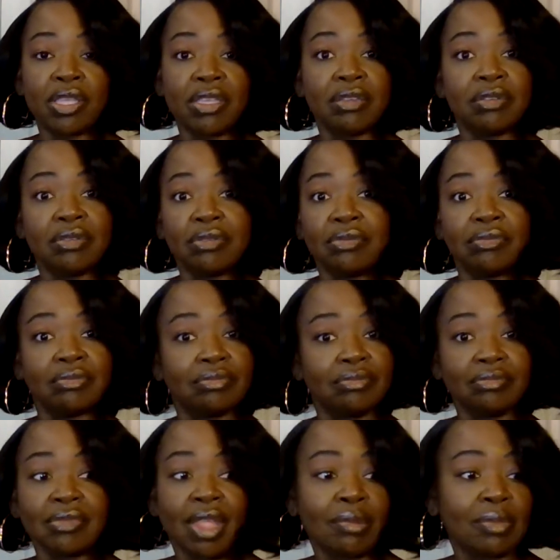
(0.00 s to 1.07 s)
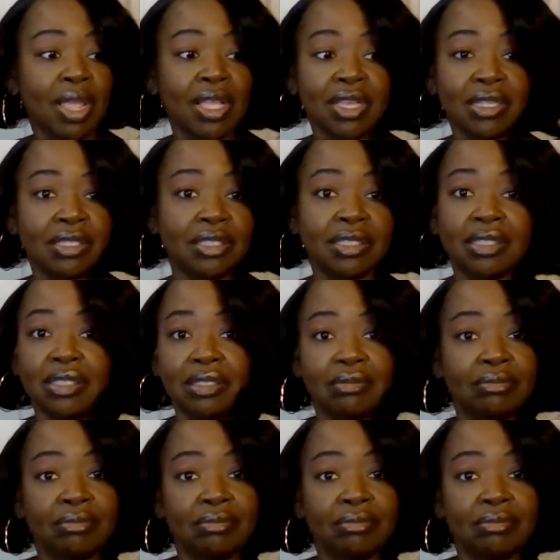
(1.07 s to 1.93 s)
I'm not going to just,